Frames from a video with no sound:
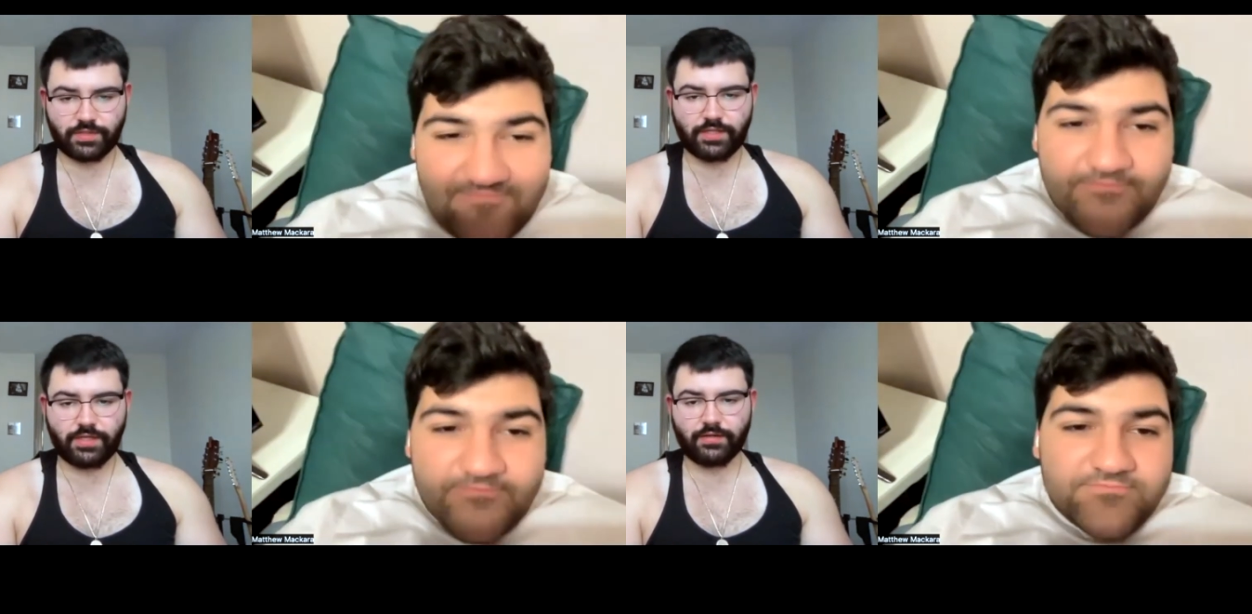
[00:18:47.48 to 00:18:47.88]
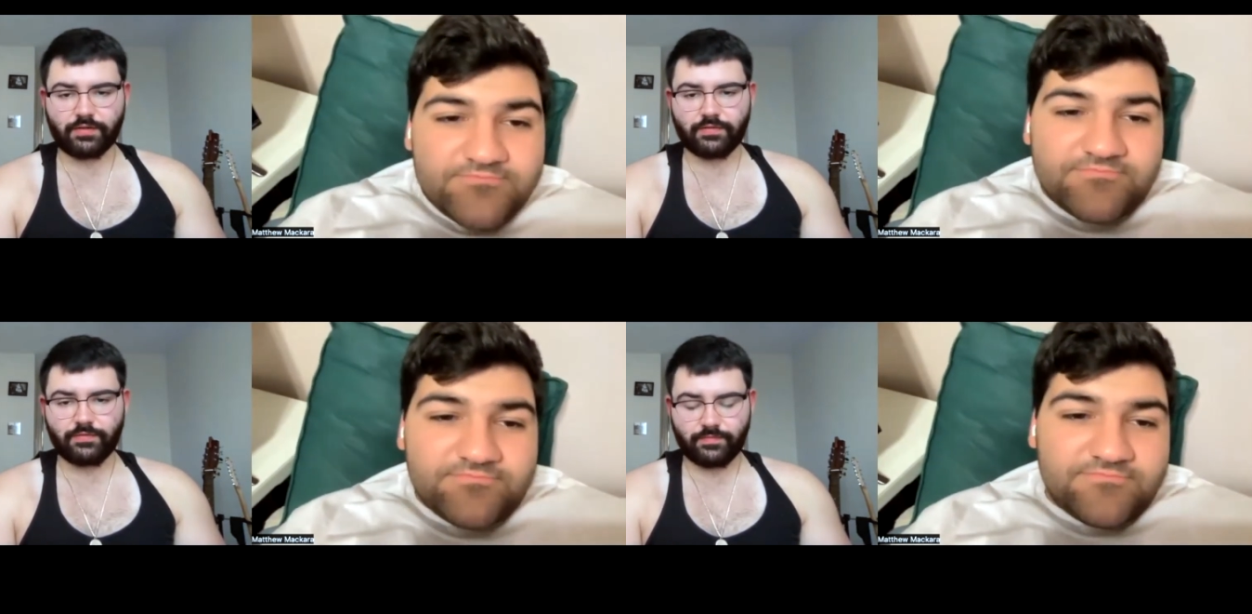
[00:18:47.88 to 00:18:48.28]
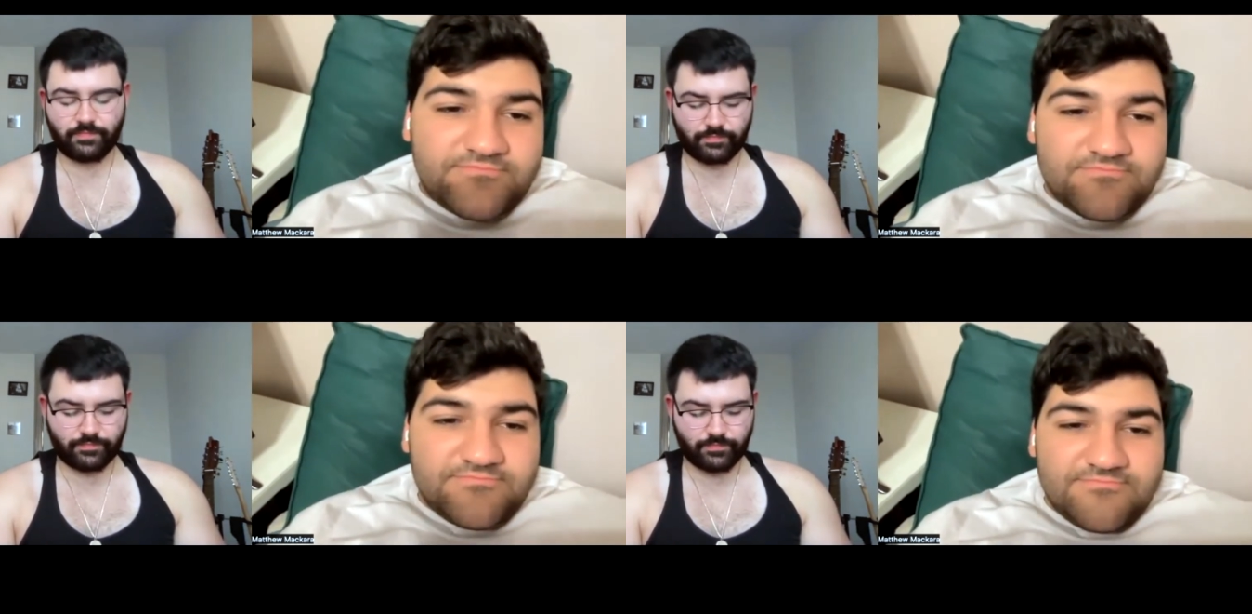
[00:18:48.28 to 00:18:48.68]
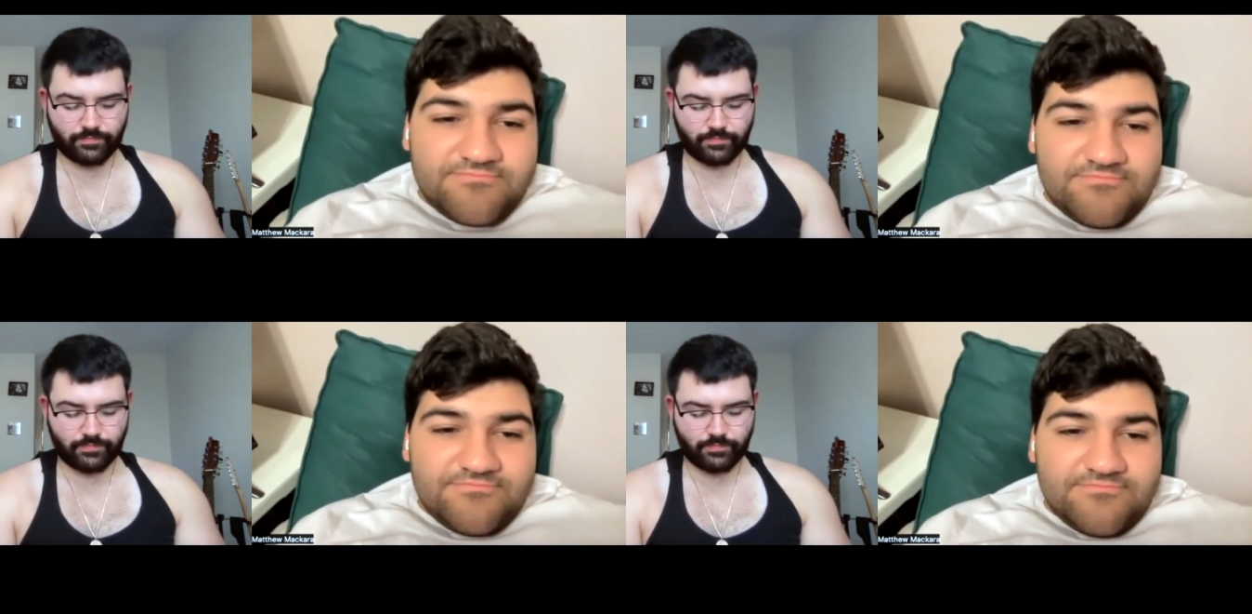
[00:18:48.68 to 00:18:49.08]
Speaker 1: a year.
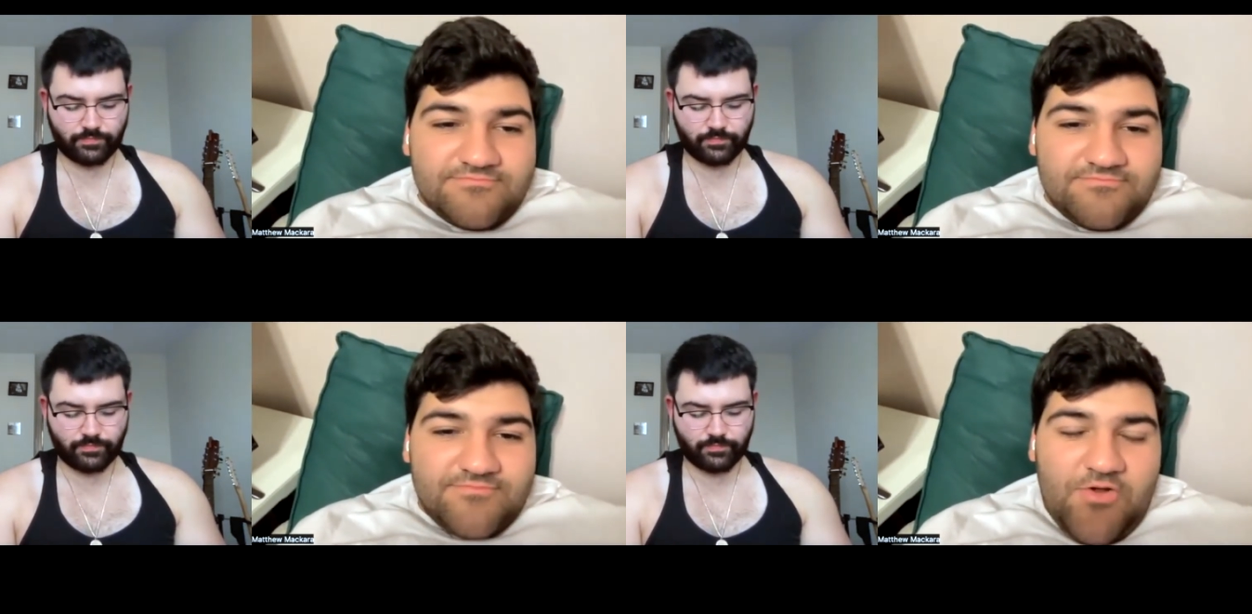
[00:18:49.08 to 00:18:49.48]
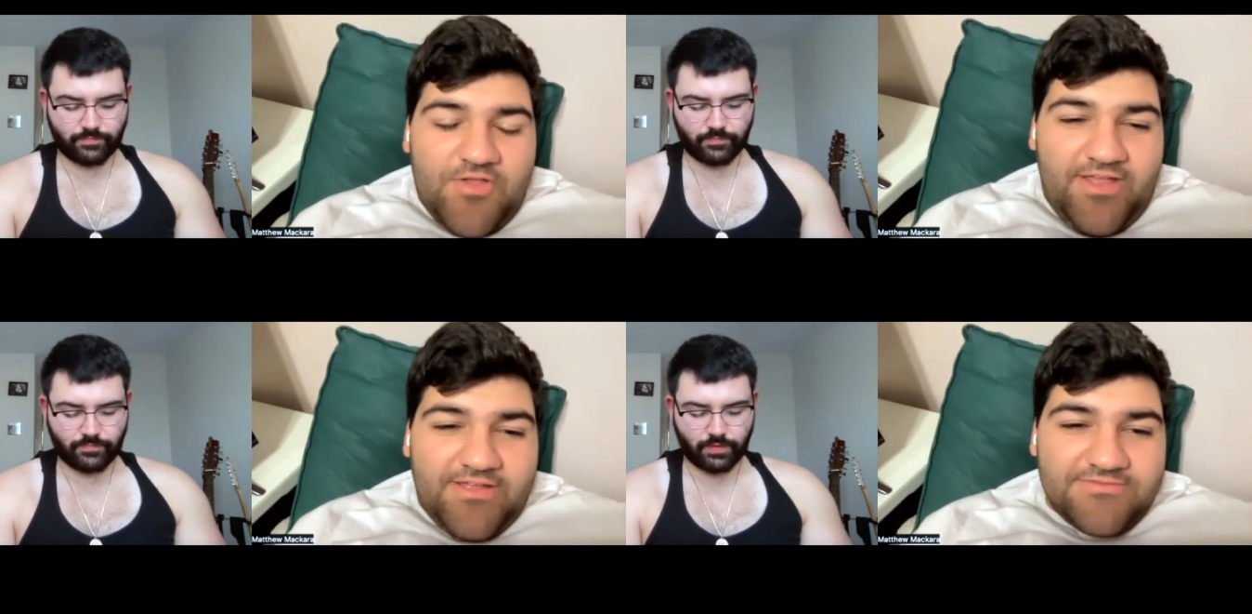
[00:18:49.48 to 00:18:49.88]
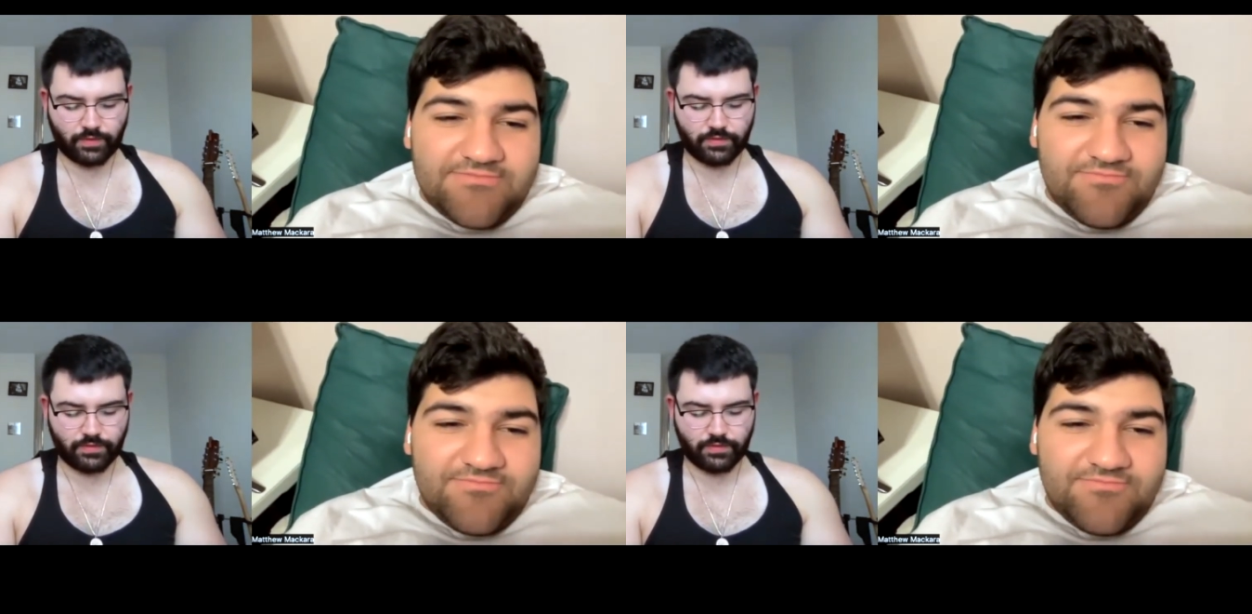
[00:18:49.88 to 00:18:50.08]
Okay.